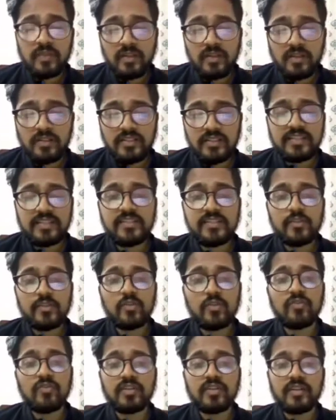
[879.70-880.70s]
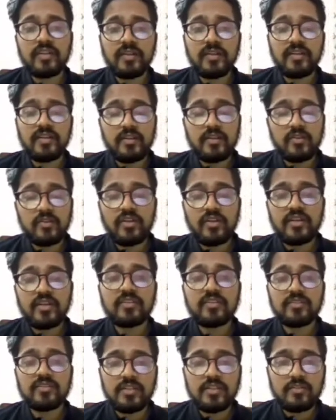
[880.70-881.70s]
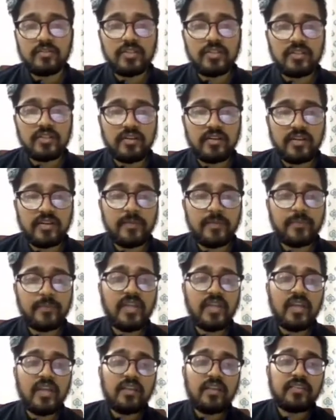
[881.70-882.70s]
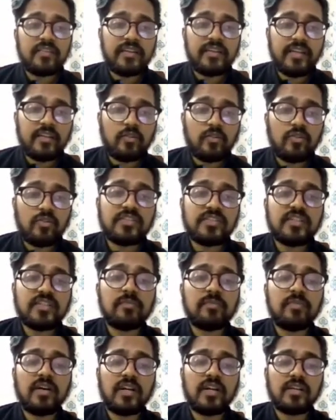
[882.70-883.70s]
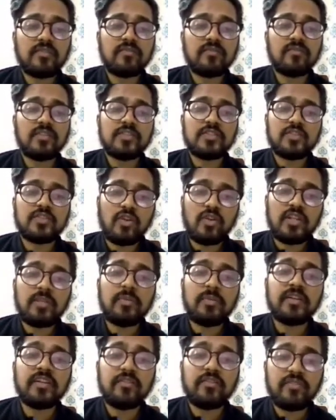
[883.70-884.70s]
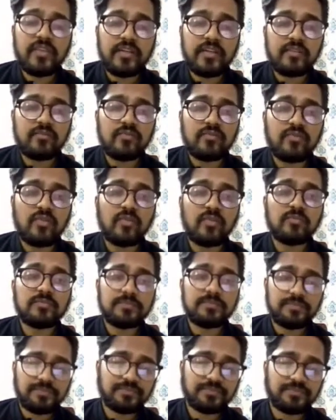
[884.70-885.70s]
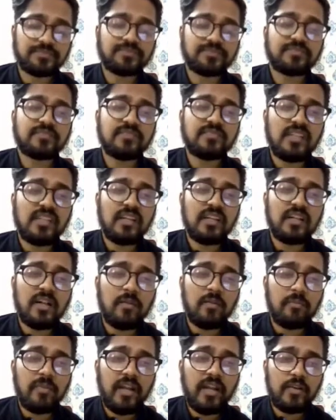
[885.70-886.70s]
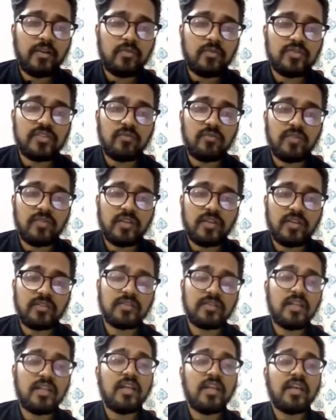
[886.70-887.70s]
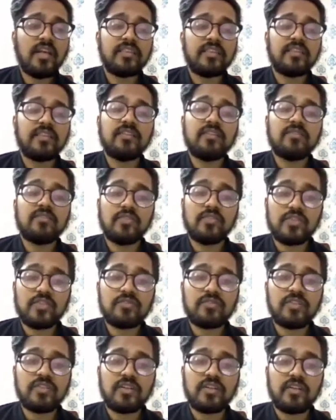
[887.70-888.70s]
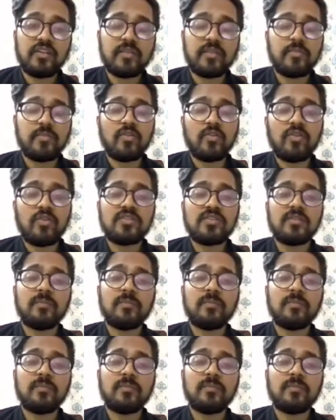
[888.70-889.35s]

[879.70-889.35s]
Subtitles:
let's say you are in a third world country. The technological part will surely be different from compared to someone in the first world country, because